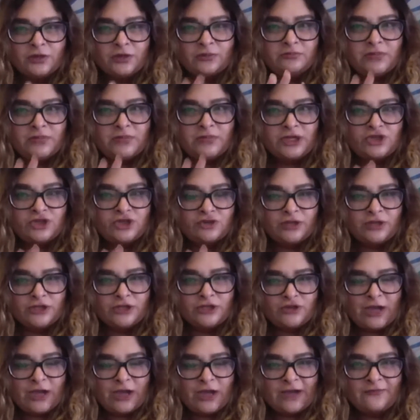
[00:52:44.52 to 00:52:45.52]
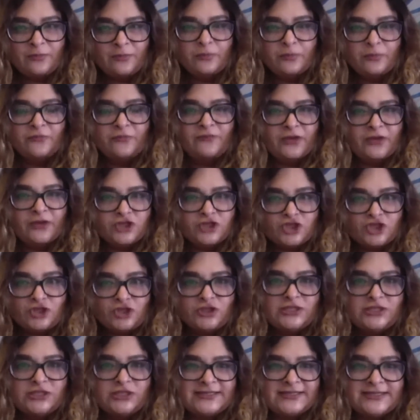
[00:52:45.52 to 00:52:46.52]
make sure that you have a
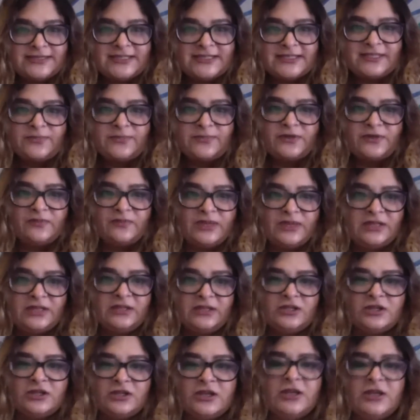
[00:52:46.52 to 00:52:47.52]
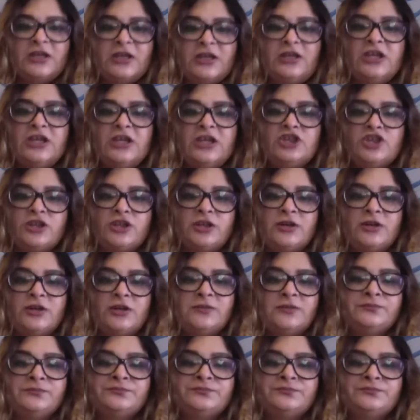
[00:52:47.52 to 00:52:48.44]
professional distance between each other.